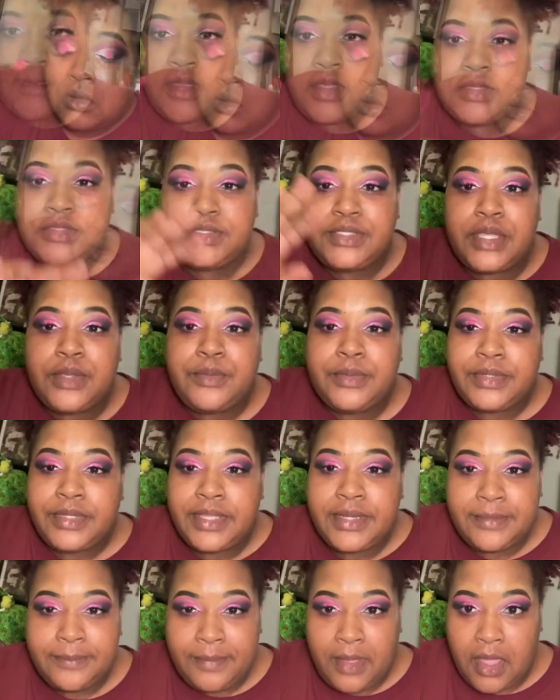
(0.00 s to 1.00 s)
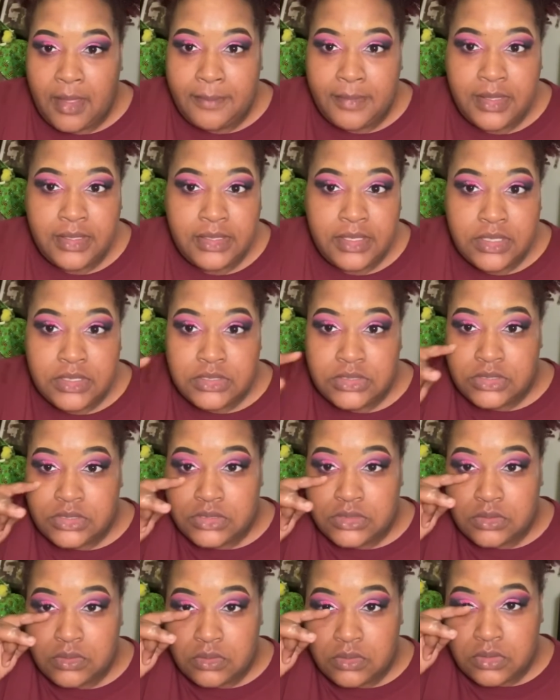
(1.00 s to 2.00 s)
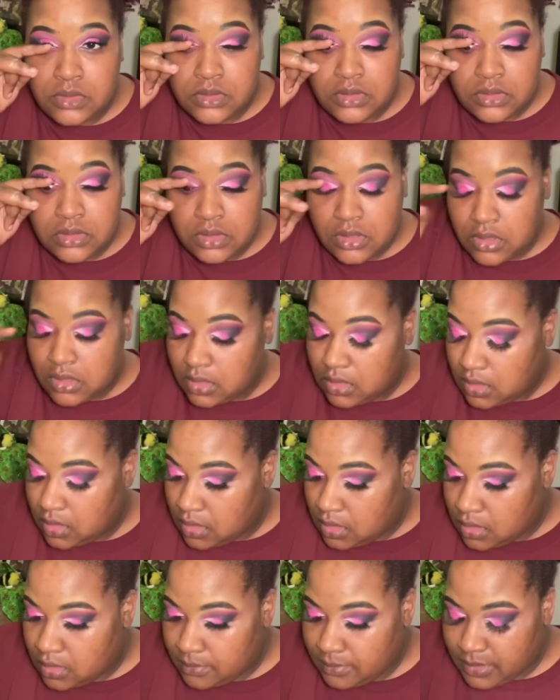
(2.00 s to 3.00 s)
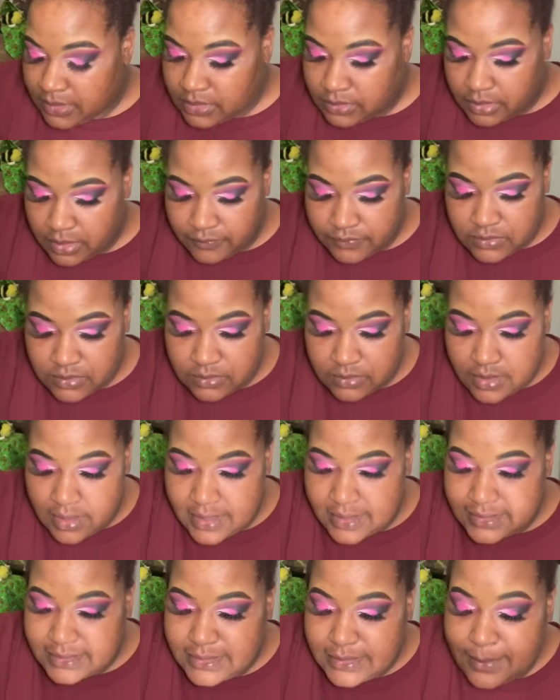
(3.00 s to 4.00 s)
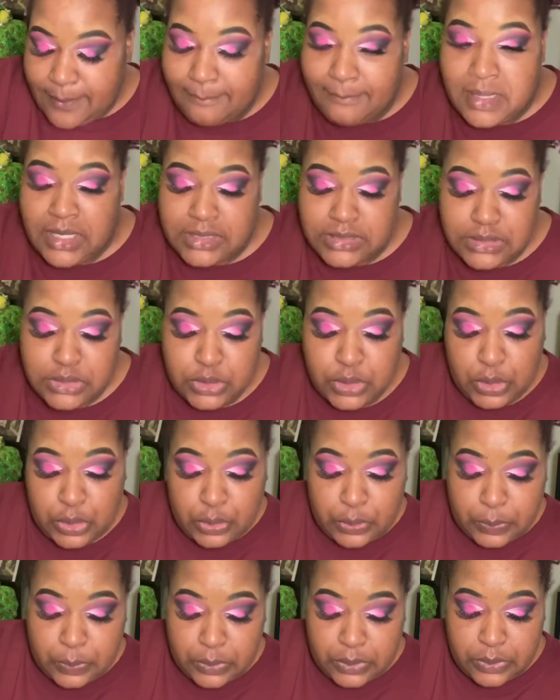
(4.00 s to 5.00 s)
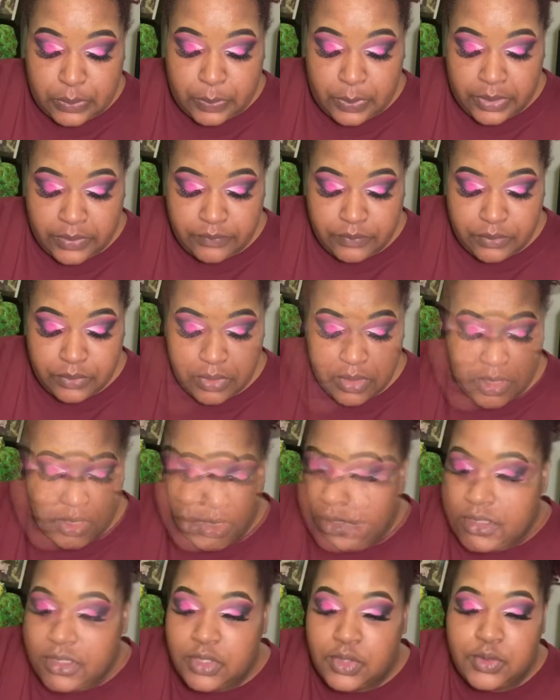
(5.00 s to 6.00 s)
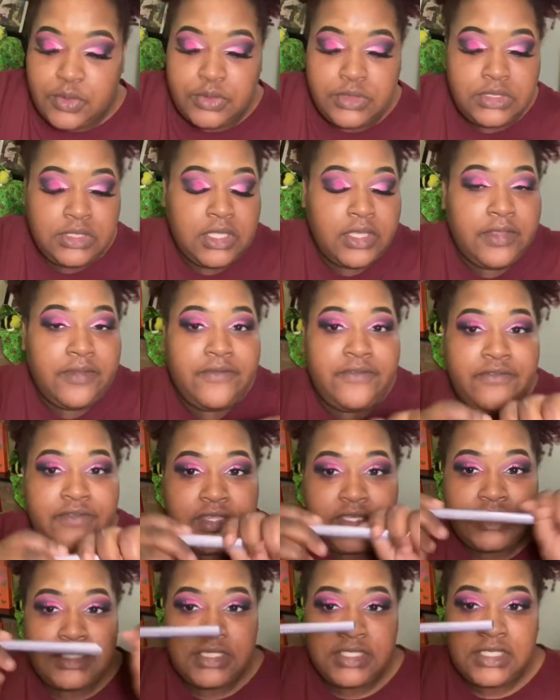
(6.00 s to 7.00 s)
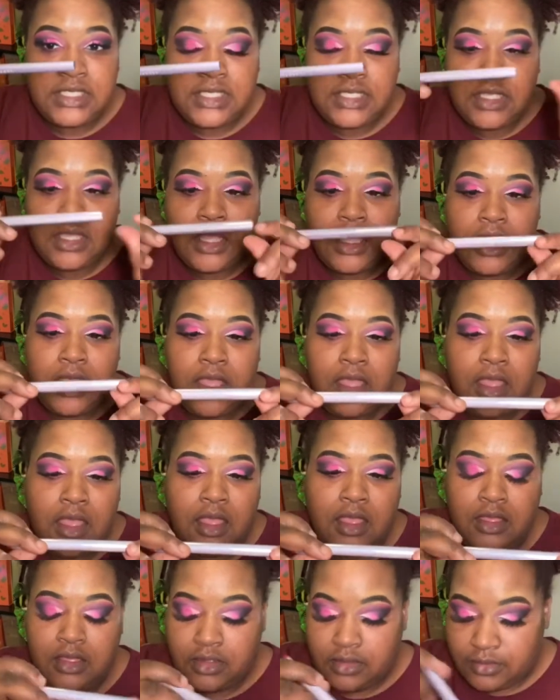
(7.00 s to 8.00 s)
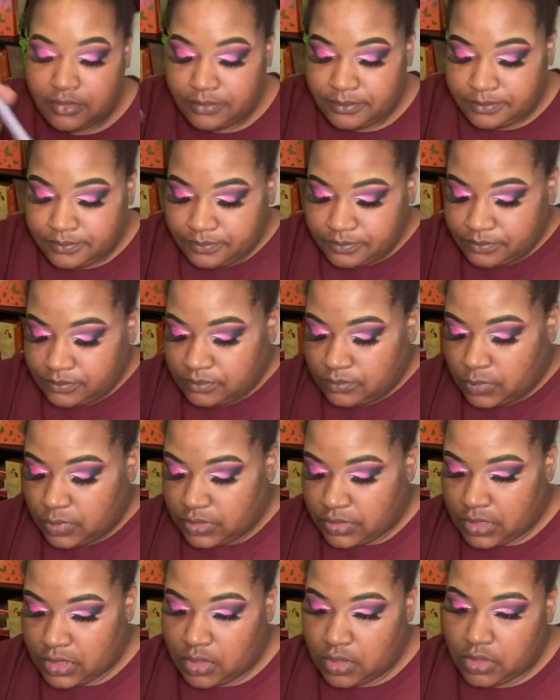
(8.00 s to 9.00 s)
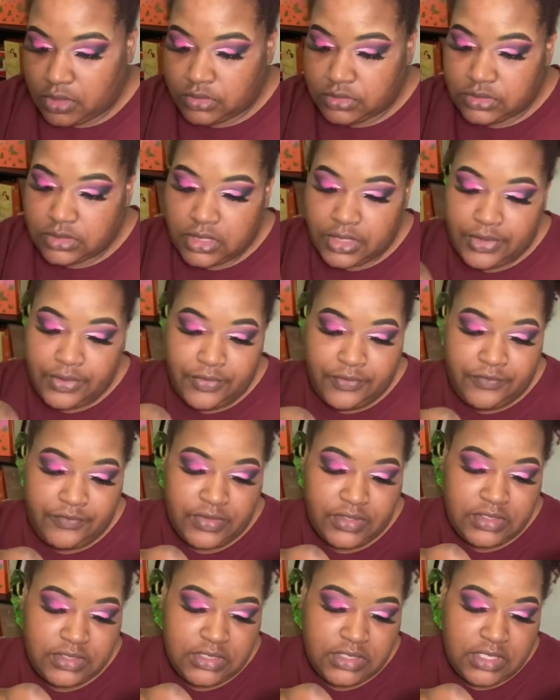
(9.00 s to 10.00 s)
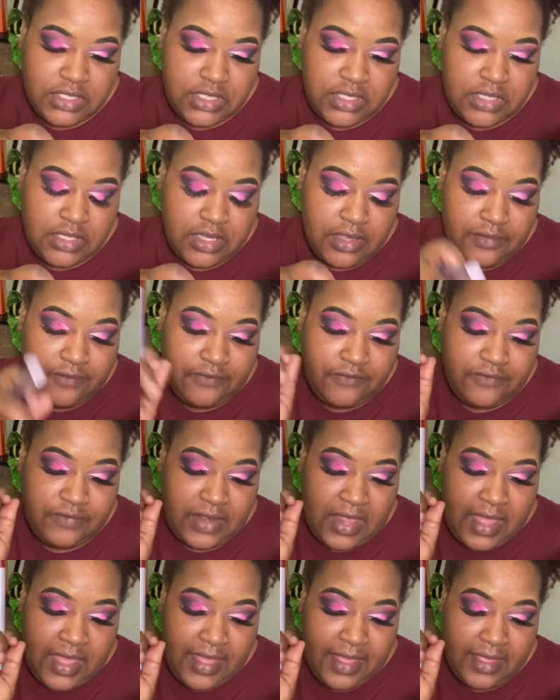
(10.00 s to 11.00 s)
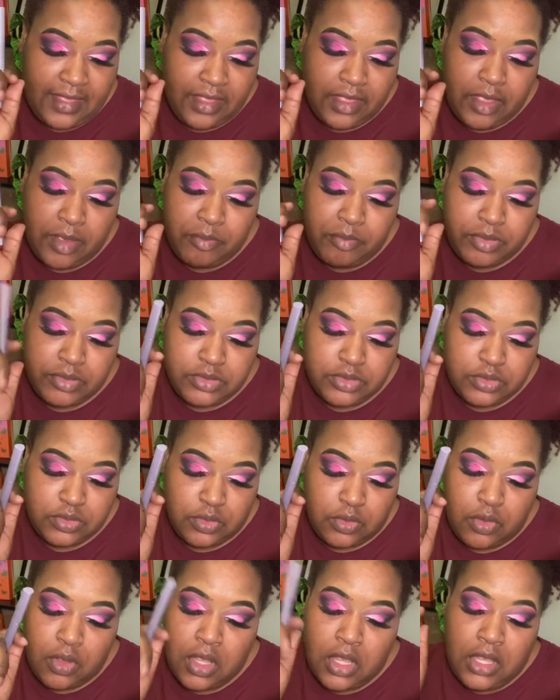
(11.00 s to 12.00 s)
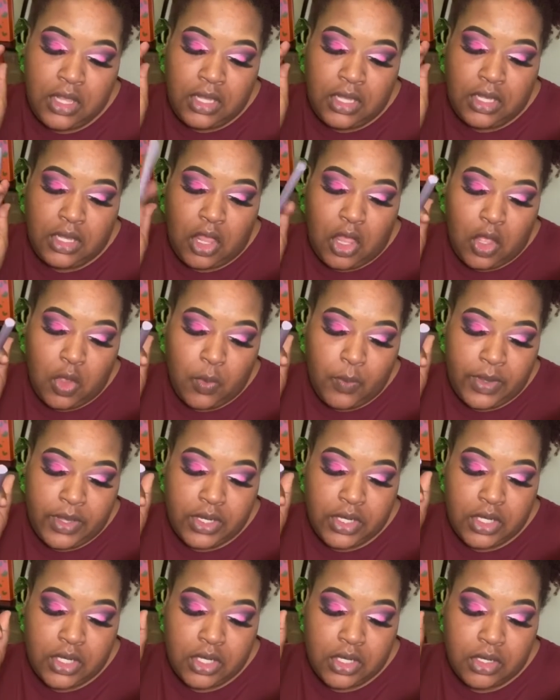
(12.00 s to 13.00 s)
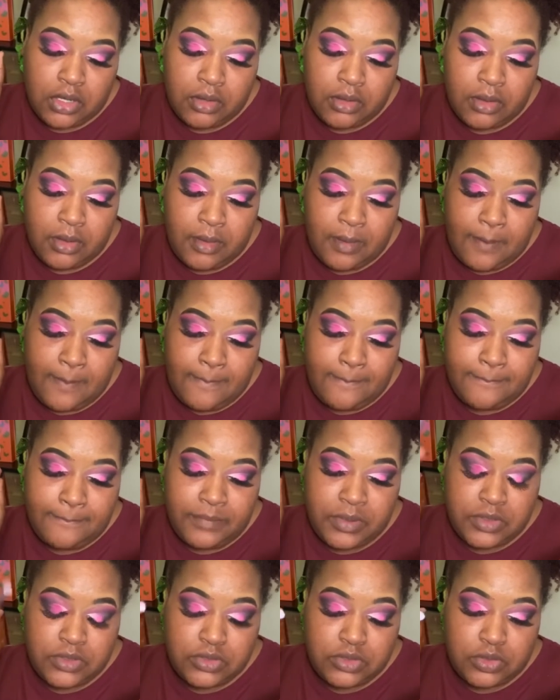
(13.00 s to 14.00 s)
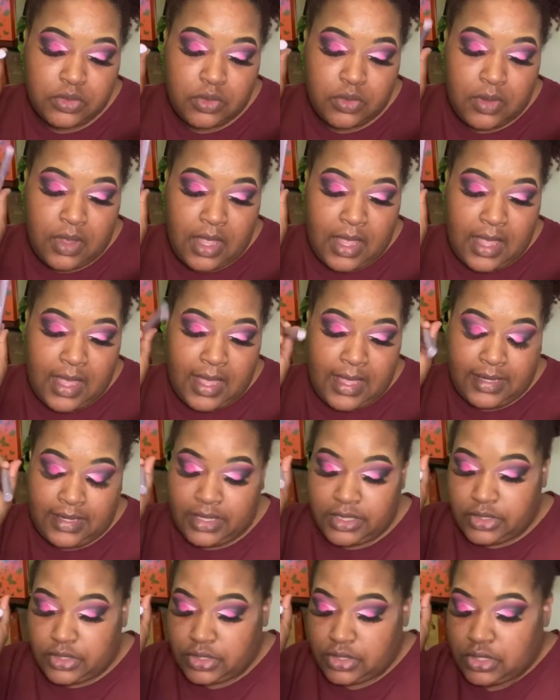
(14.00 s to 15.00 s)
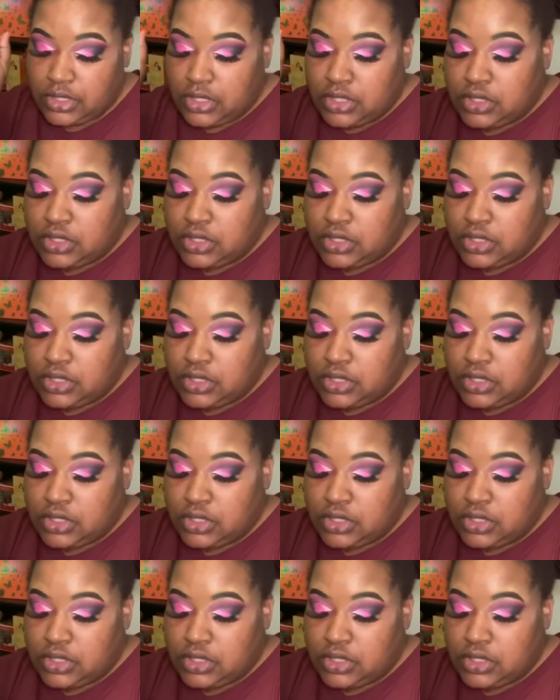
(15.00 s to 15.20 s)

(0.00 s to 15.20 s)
So I went ahead and popped my lashes on. I do have to add some mascara or whatever. I'm gonna use the Fenty, what are they called? Fenty Fly Pencil Long Wear Pencil Eyeliner.